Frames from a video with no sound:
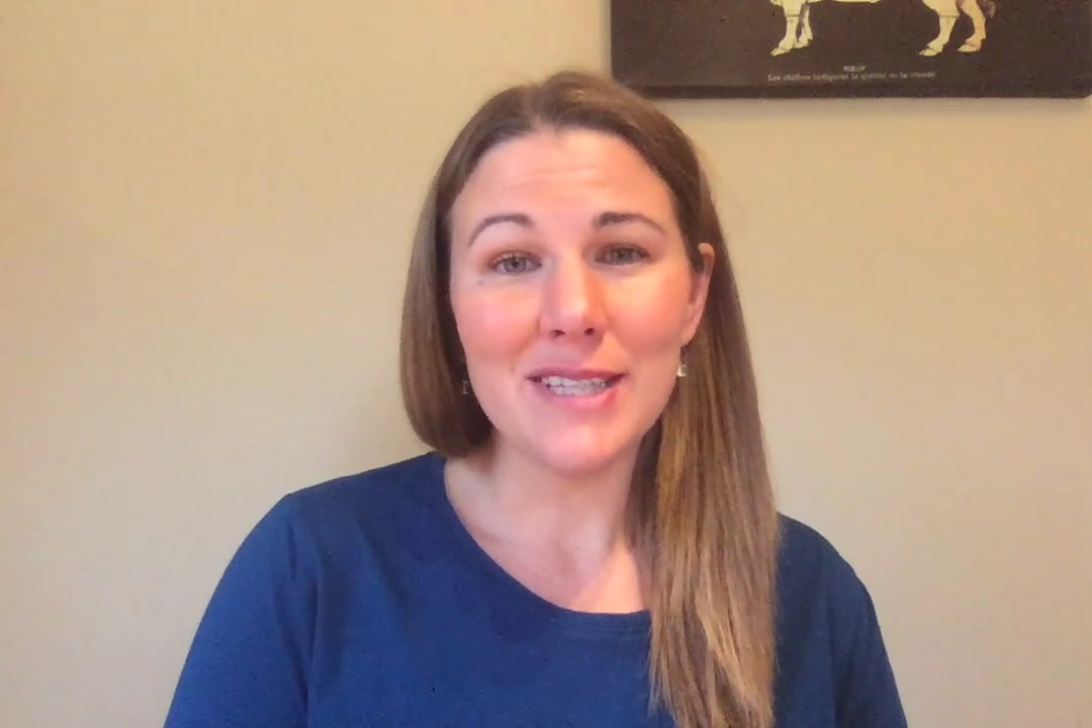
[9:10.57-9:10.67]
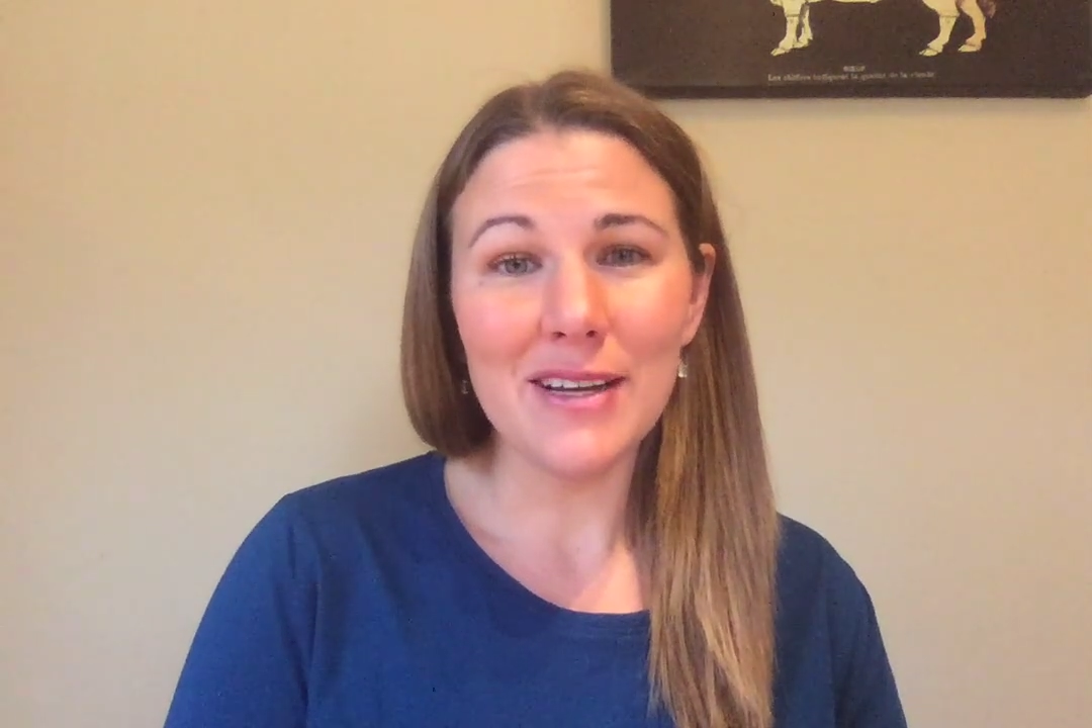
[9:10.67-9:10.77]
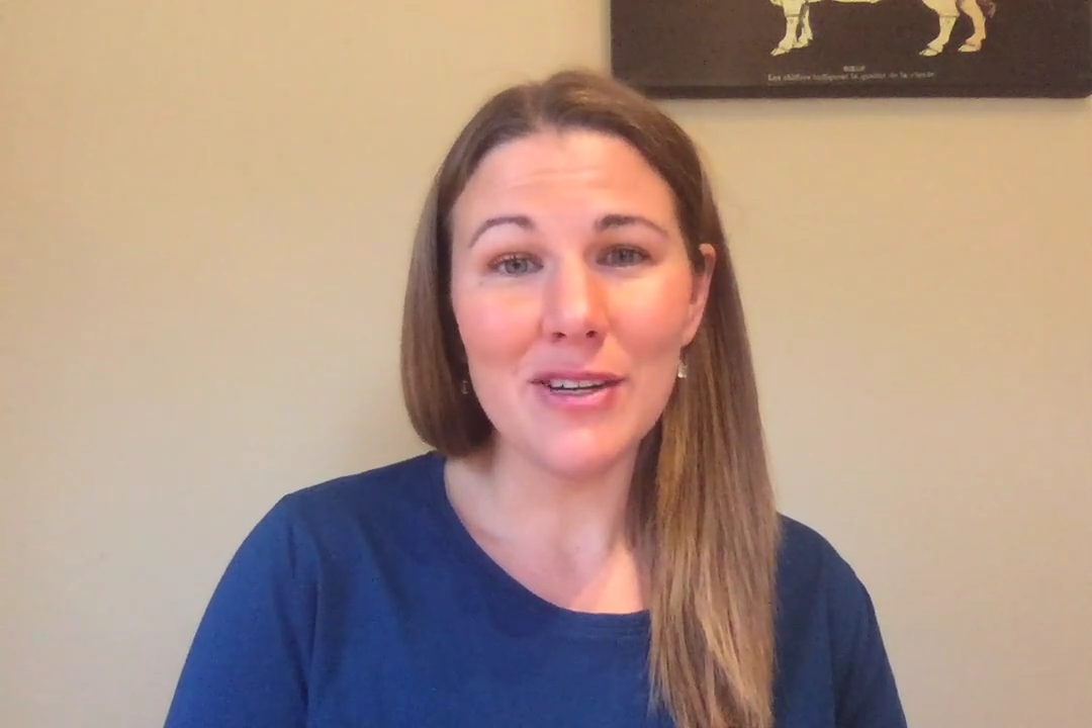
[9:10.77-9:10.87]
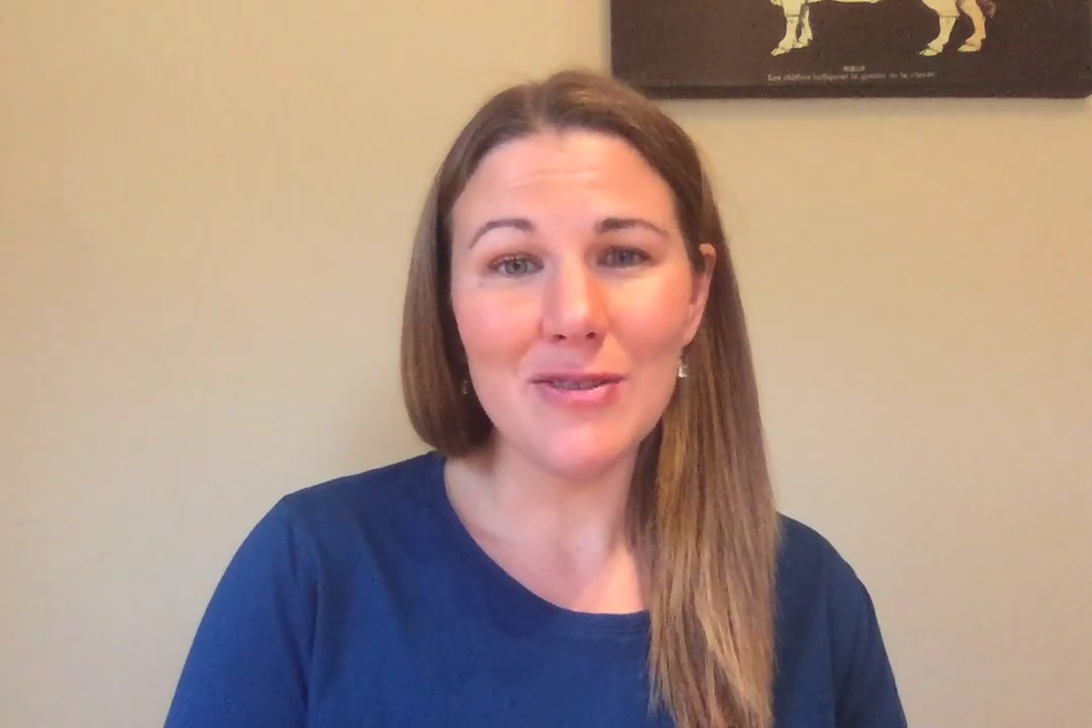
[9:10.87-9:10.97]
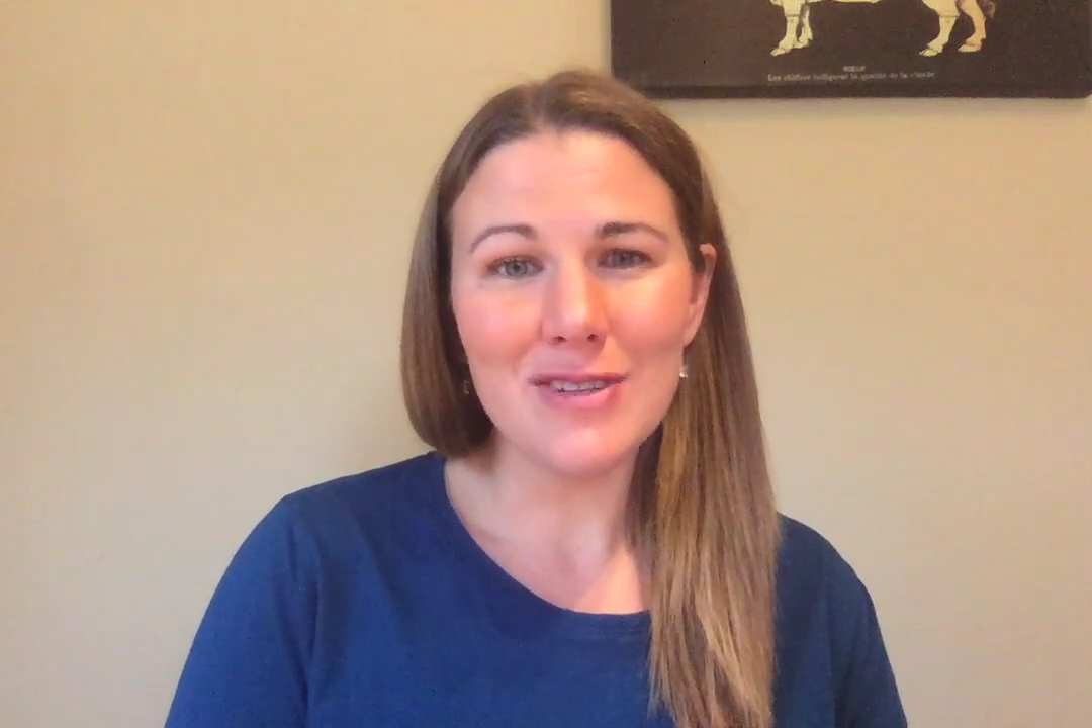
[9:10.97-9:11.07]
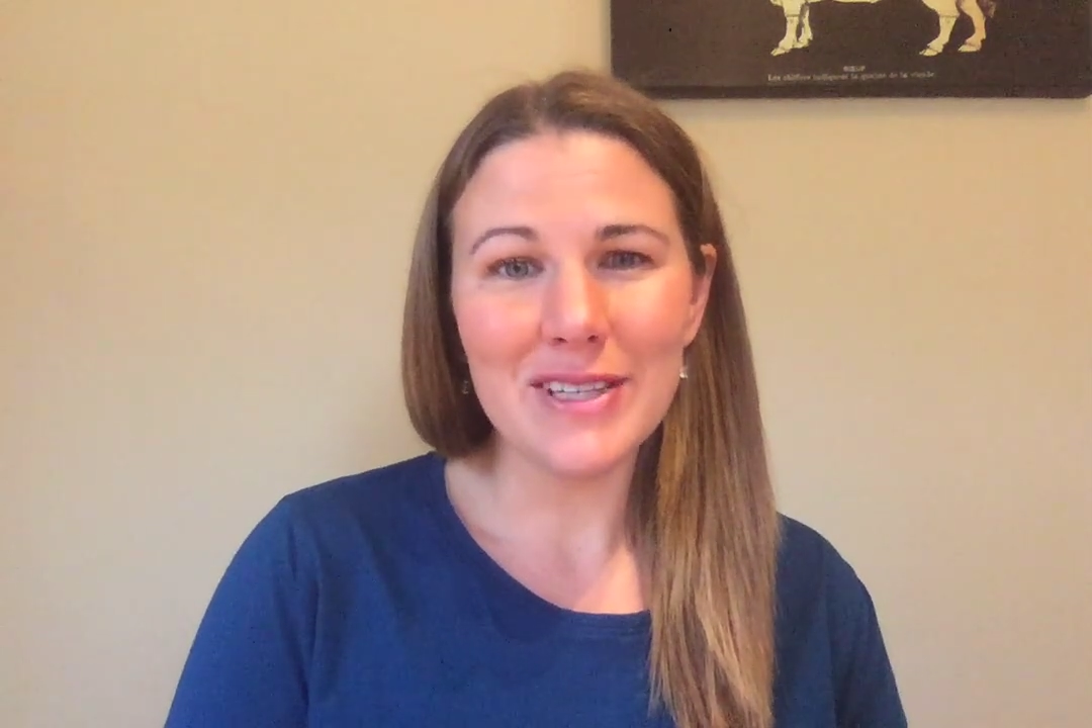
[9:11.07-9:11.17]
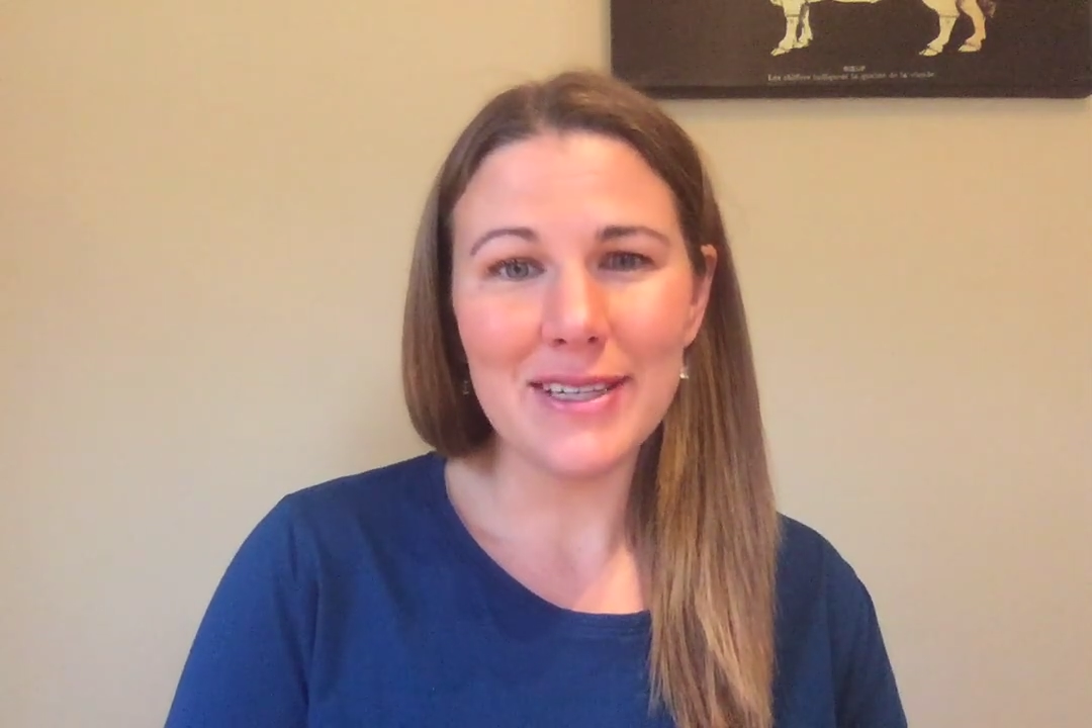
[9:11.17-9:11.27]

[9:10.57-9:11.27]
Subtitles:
done over the